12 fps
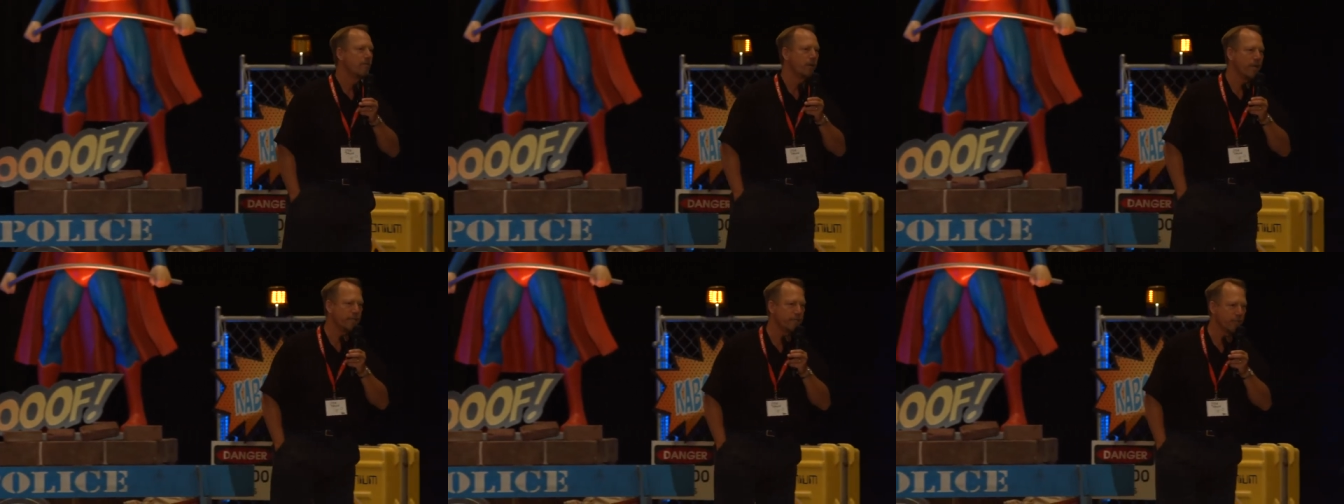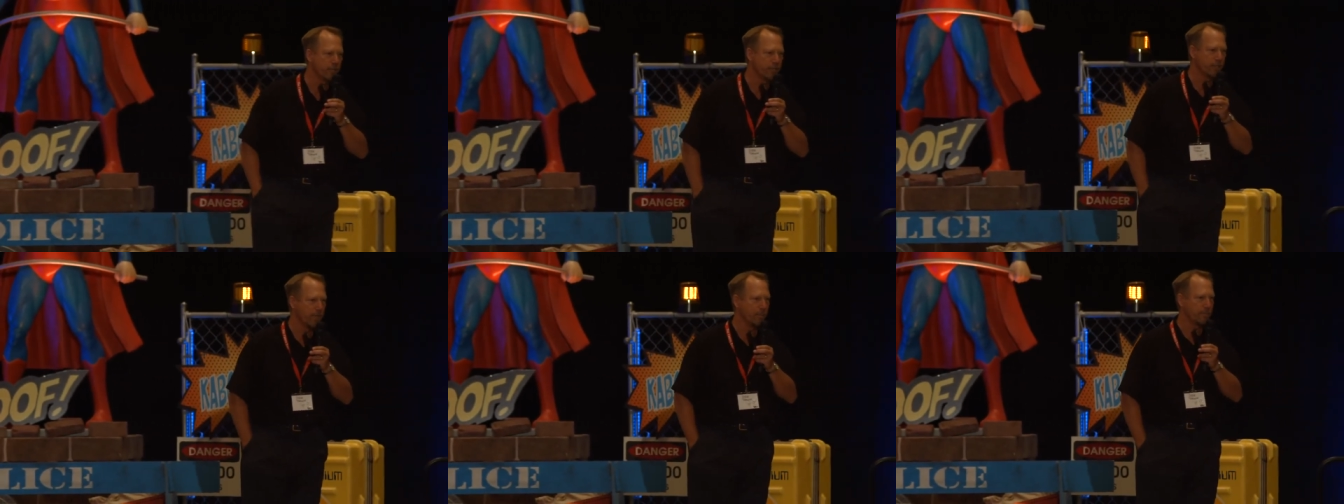for
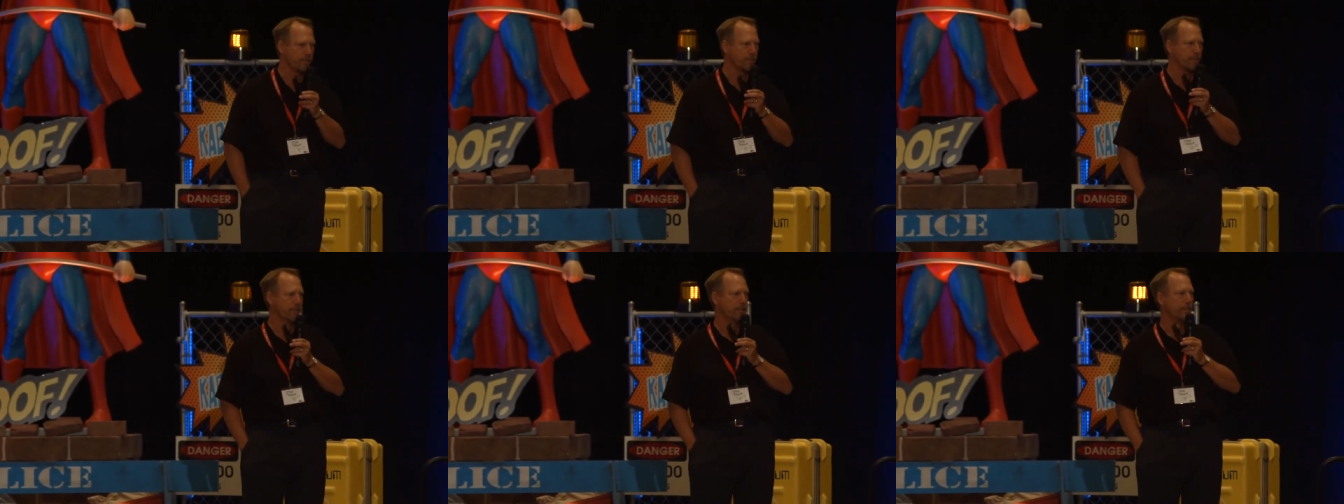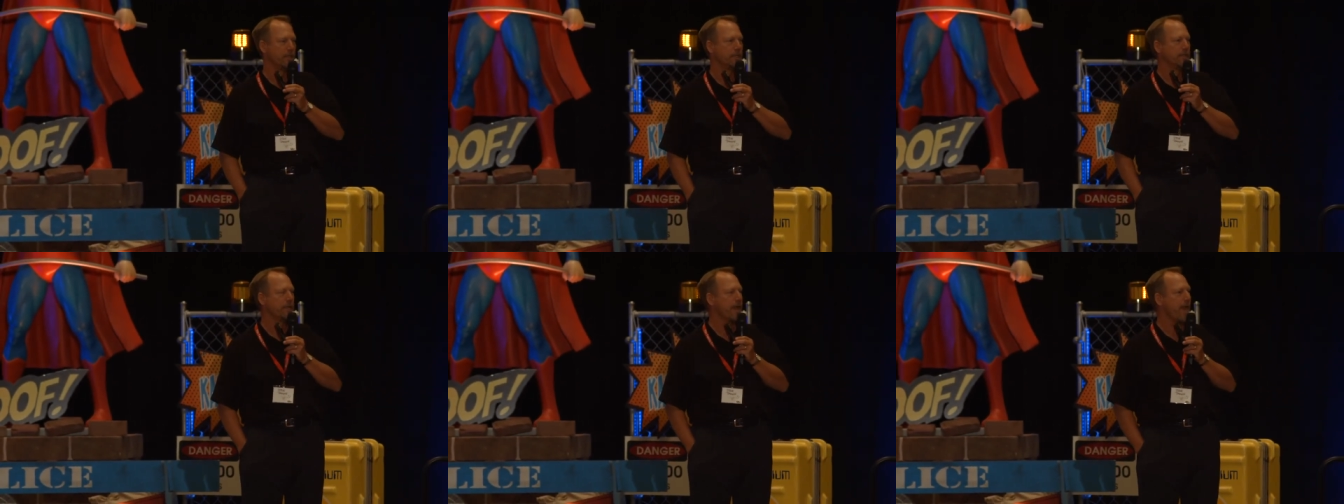internships
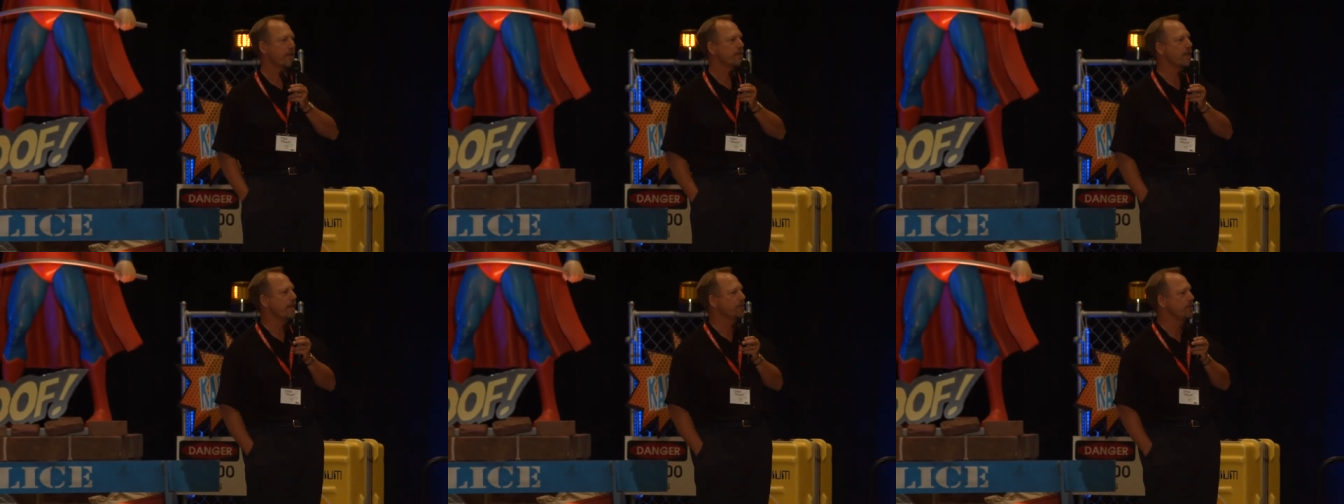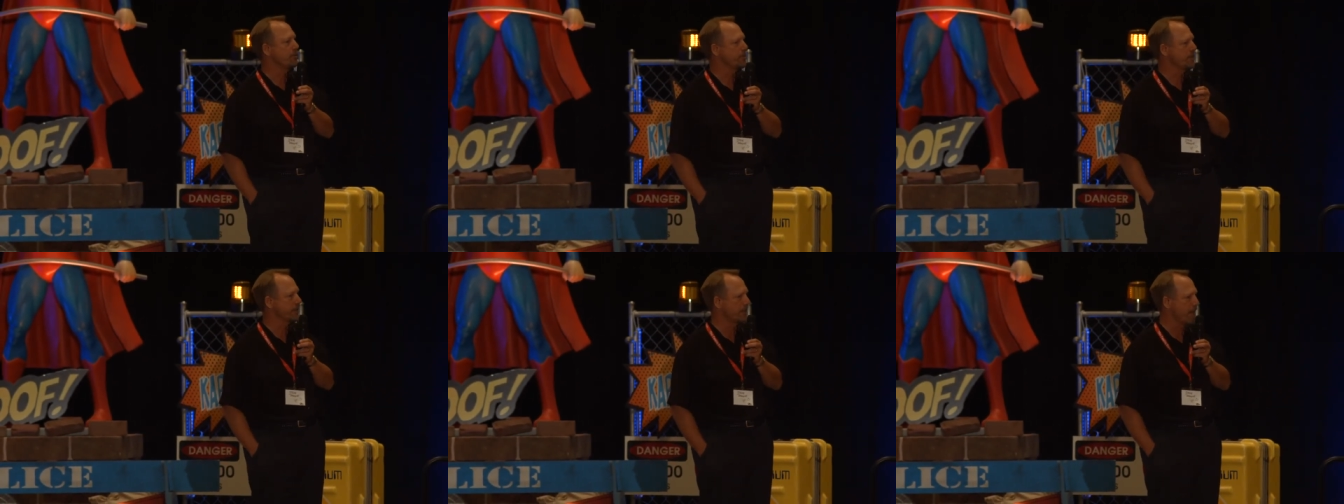to NASA, and she
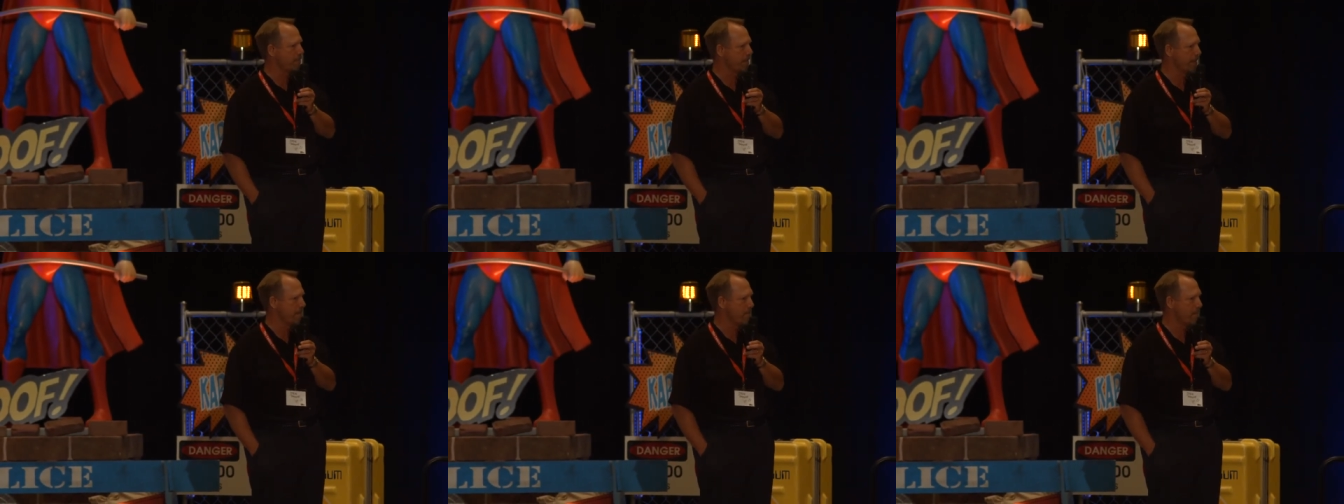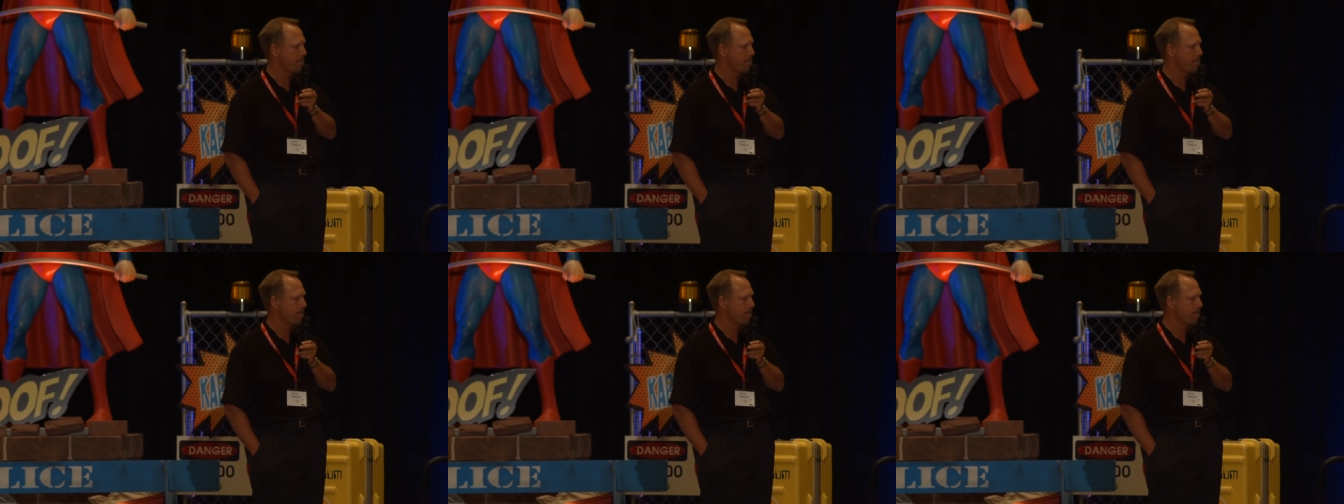was accepted.